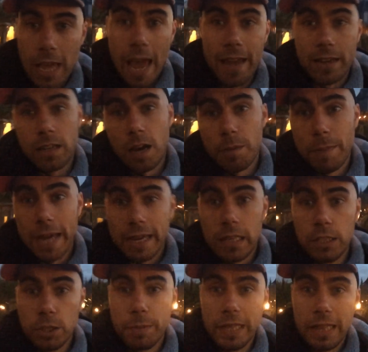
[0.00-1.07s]
and come back a
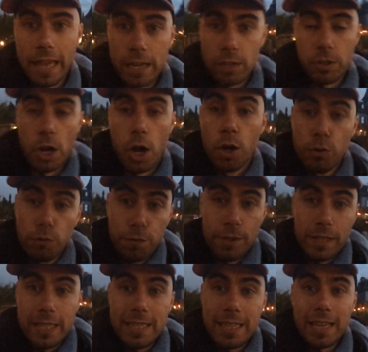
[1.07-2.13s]
little bit later and
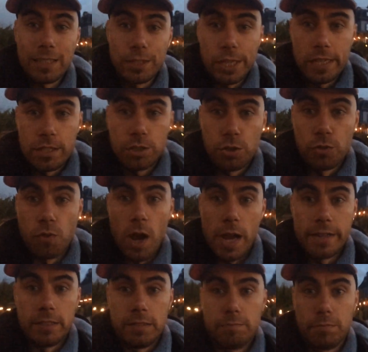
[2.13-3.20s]
hopefully get a chance to
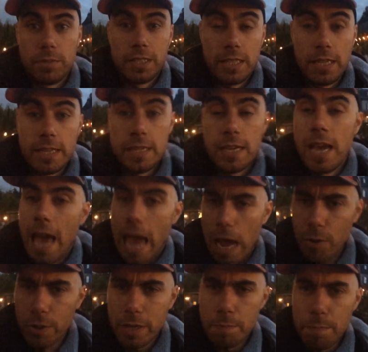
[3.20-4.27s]
ride it and see
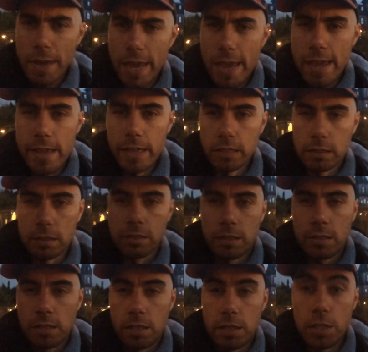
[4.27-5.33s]
how it
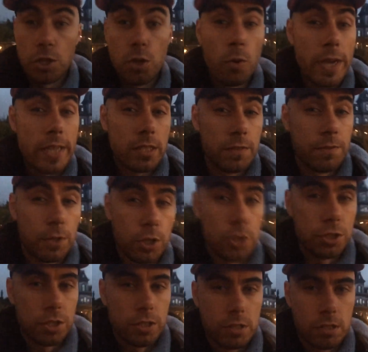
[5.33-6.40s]
compares to the US
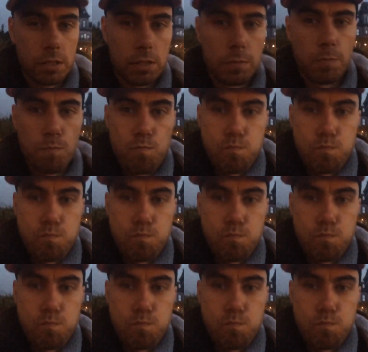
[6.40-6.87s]
versions.